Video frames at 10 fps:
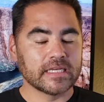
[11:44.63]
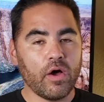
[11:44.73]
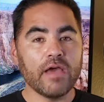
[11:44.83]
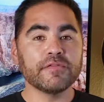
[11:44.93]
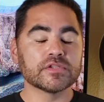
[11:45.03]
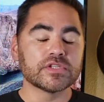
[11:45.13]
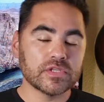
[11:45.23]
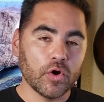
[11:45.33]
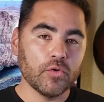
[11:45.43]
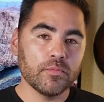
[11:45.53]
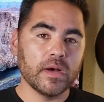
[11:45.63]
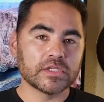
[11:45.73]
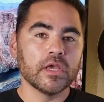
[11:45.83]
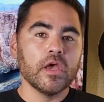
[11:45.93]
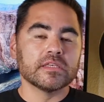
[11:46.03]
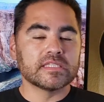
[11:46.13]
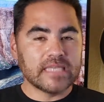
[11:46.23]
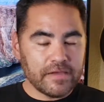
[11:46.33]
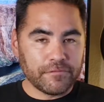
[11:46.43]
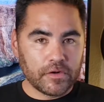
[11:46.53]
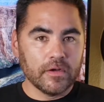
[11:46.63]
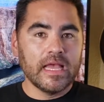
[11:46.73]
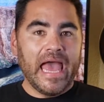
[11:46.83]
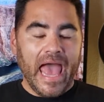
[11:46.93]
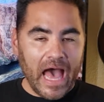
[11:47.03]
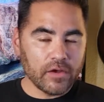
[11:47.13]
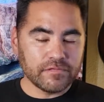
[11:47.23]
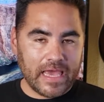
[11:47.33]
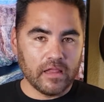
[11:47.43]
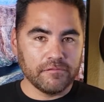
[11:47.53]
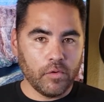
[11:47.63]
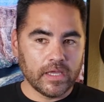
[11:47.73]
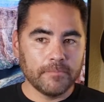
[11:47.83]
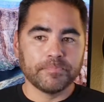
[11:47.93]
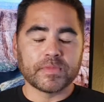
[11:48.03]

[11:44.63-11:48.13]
Now I feel so much safer out of California,